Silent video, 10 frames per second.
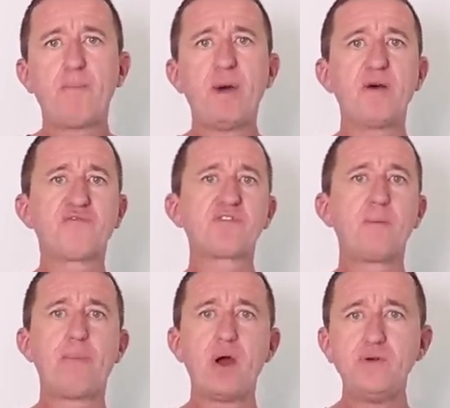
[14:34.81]
But for a
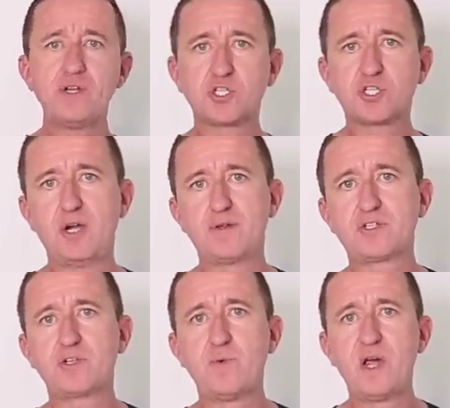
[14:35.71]
bonus
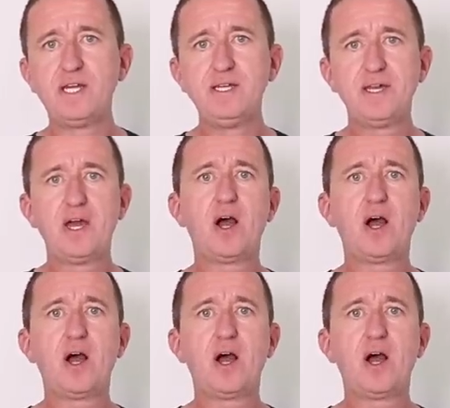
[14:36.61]
chance to win,